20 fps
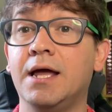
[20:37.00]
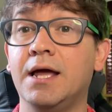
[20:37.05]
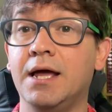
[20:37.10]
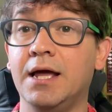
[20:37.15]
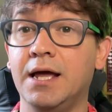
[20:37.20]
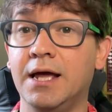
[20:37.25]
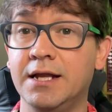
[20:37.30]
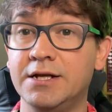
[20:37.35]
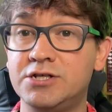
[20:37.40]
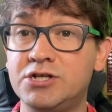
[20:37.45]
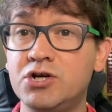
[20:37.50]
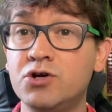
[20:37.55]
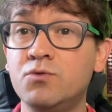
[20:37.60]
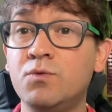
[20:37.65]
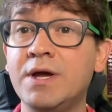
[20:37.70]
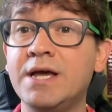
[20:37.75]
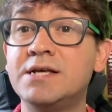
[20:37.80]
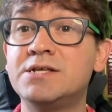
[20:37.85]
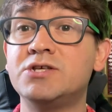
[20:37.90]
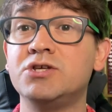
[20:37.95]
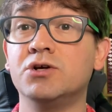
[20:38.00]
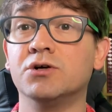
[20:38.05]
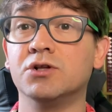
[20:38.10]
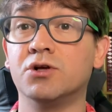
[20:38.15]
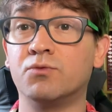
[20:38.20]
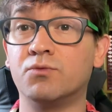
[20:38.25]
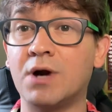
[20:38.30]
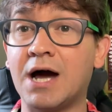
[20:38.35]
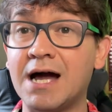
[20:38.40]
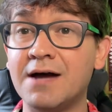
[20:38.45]
in 2 weeks you'll
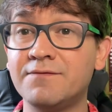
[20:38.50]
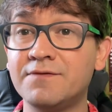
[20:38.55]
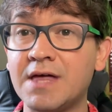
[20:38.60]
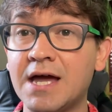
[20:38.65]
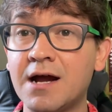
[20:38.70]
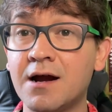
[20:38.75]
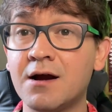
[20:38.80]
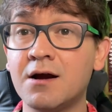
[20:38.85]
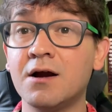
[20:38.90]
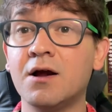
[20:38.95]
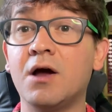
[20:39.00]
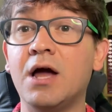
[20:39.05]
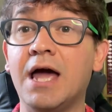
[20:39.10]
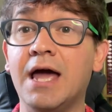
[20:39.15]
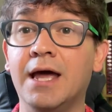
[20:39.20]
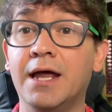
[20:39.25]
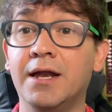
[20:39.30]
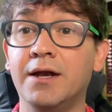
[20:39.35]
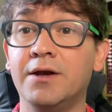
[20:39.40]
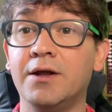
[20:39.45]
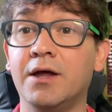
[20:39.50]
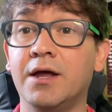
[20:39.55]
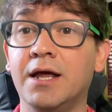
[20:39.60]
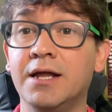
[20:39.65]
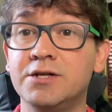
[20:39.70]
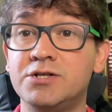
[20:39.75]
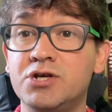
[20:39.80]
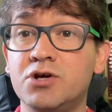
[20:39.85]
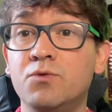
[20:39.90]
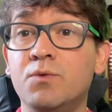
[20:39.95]
arrive there, and
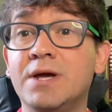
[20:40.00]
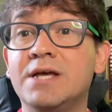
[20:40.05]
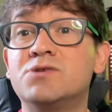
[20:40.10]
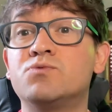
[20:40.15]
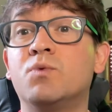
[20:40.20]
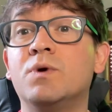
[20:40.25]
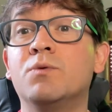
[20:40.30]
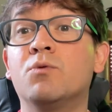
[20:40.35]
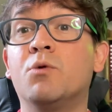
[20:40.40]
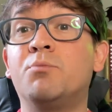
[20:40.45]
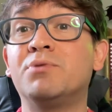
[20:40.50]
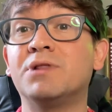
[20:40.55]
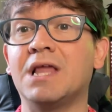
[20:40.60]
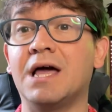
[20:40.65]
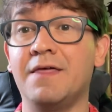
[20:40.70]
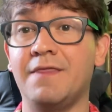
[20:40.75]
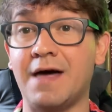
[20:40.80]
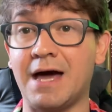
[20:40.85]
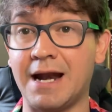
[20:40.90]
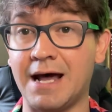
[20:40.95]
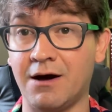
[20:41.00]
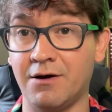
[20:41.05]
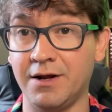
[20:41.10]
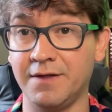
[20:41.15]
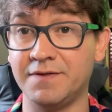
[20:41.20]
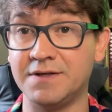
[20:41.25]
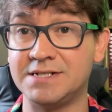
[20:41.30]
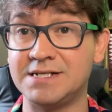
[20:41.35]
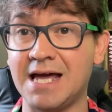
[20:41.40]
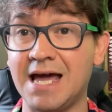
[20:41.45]
in 2 weeks we will play that out
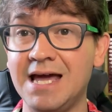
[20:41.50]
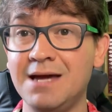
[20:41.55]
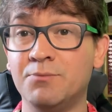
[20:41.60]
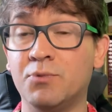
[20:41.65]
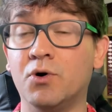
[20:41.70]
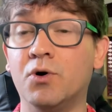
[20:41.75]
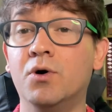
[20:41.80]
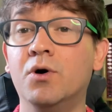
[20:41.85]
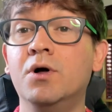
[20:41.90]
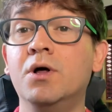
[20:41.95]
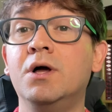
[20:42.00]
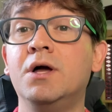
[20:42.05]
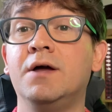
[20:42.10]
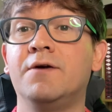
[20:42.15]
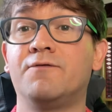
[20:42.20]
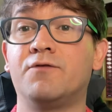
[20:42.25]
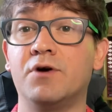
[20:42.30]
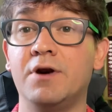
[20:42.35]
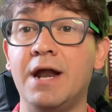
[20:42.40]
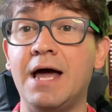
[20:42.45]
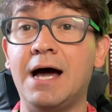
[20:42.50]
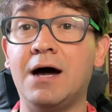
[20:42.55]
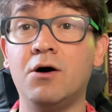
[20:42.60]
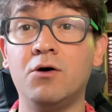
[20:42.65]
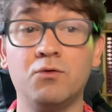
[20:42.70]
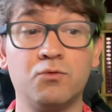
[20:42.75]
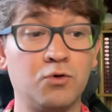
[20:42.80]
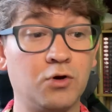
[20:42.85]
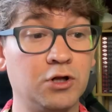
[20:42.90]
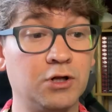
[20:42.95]
at the table. For
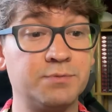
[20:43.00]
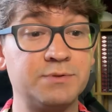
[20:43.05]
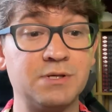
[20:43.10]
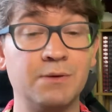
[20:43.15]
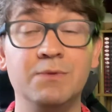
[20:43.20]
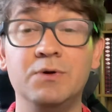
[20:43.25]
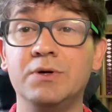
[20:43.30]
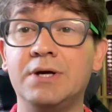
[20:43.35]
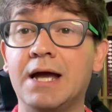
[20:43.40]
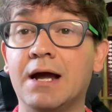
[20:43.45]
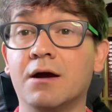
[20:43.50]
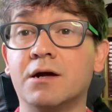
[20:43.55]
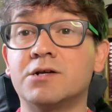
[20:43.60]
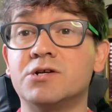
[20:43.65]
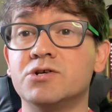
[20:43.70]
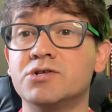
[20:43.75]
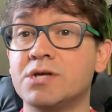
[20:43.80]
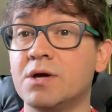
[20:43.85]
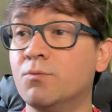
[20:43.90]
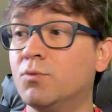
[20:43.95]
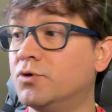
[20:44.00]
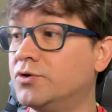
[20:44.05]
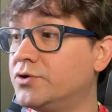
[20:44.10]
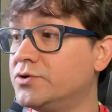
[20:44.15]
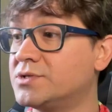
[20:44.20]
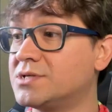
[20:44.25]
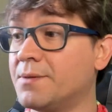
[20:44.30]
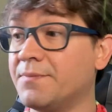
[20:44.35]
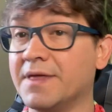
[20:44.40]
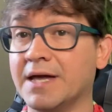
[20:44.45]
now, roll up some new characters and we'll do
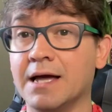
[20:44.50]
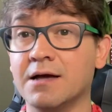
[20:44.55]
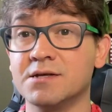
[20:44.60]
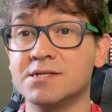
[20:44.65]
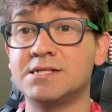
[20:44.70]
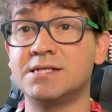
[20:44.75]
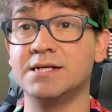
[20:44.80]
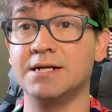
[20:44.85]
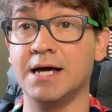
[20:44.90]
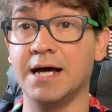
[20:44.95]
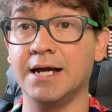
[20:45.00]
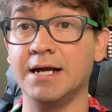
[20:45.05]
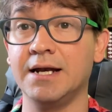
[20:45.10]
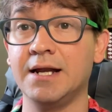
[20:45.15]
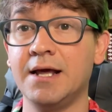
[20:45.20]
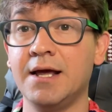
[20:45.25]
something else tonight.